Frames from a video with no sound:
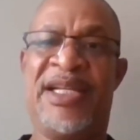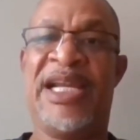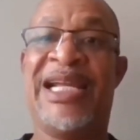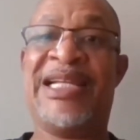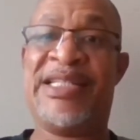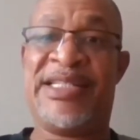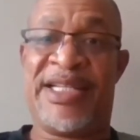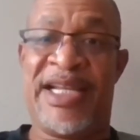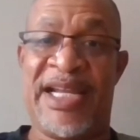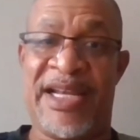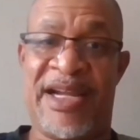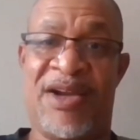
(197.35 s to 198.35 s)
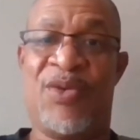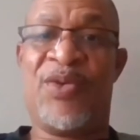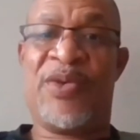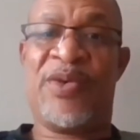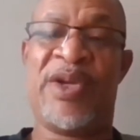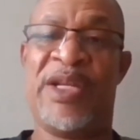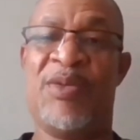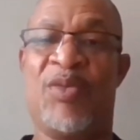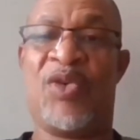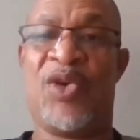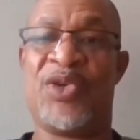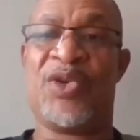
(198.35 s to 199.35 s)
and is here now in
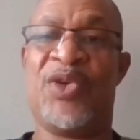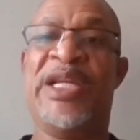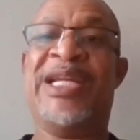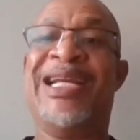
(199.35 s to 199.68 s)
Umkhonto